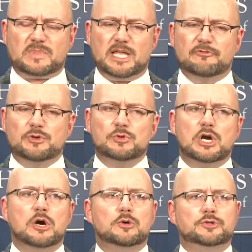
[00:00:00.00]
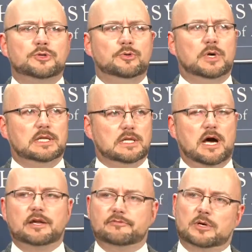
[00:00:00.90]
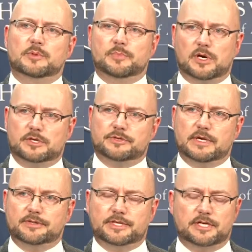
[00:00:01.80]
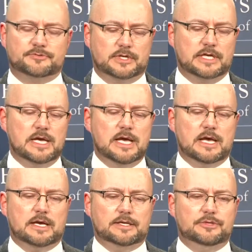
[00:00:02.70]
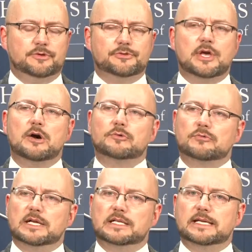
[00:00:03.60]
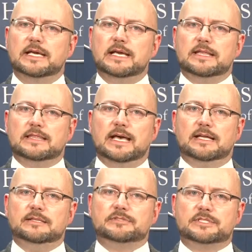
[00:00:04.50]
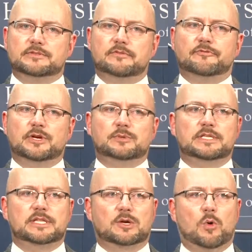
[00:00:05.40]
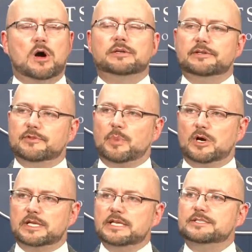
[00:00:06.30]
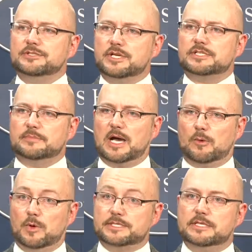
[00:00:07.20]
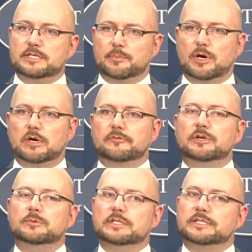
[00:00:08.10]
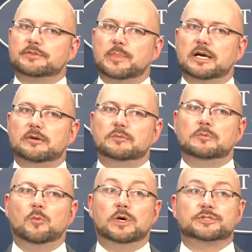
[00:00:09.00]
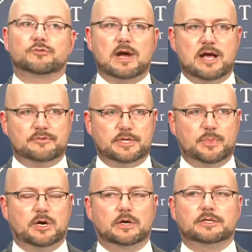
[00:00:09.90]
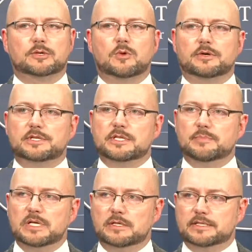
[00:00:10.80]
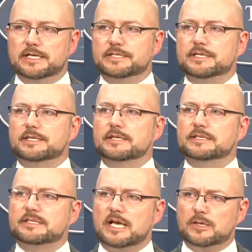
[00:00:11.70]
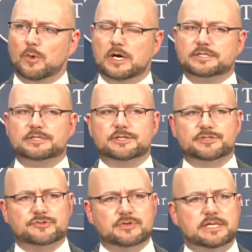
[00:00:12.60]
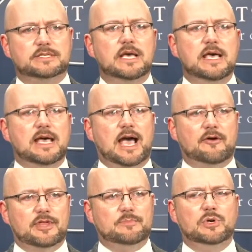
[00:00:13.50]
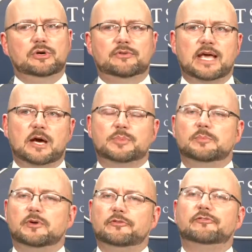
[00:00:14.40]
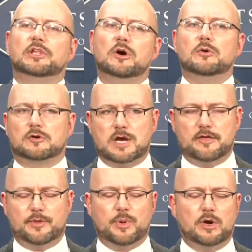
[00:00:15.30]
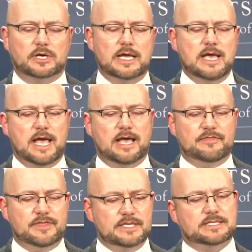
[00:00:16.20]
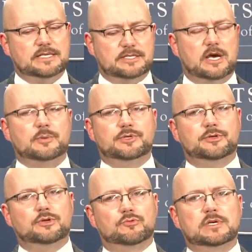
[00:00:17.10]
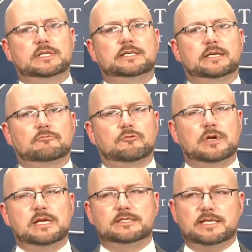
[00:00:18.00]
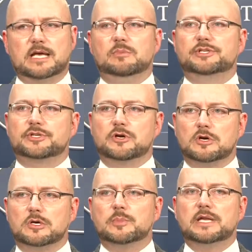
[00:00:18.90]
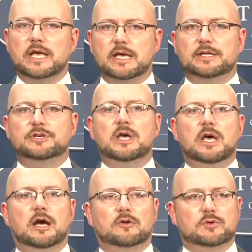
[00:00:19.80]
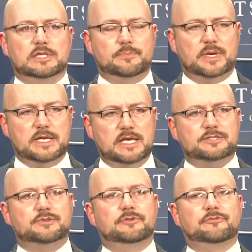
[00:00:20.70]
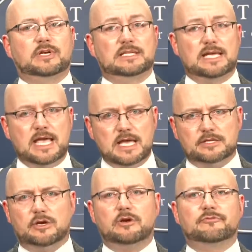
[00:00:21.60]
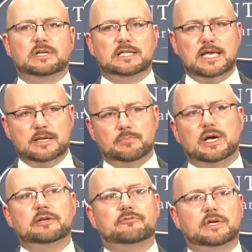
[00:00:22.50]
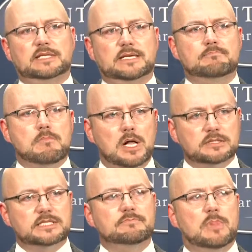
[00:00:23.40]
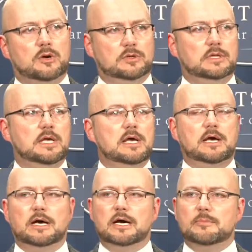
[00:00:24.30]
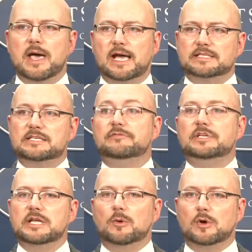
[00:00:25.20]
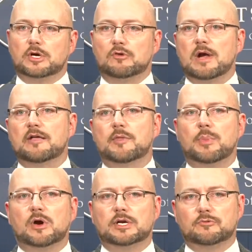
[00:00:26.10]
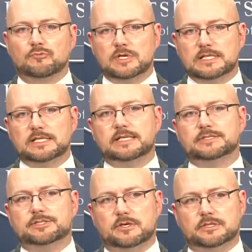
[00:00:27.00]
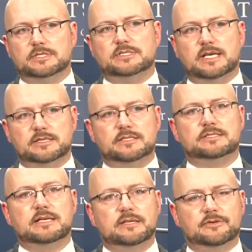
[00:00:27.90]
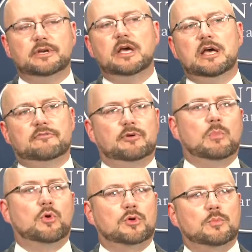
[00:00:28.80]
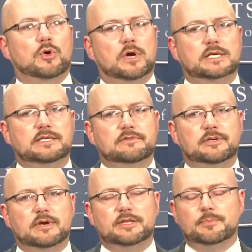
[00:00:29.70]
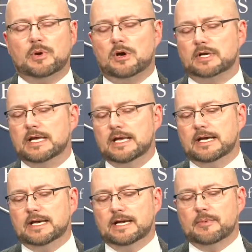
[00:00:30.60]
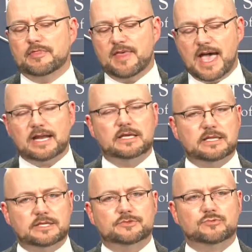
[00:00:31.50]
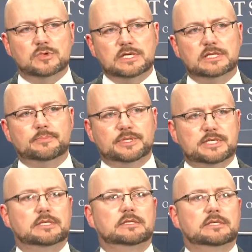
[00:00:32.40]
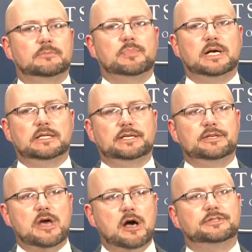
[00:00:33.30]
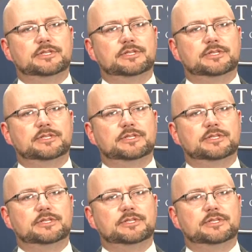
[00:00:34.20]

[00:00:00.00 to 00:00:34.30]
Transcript: If you go to a lot of urban parks around the country, you'll note really that frequently the quality of the park isn't just about what's in the park. Frequently it's about what's around the park, the quality of the buildings and the sidewalks and the streets, how they move and how people flow around the park. And this has an opportunity to really kind of reestablish an urban edge, a really pedestrian-friendly and car-friendly and bike-friendly multimodal activity network around the park, and really can start to set the standard for more and more activity around the park. That I think is really particularly compelling, not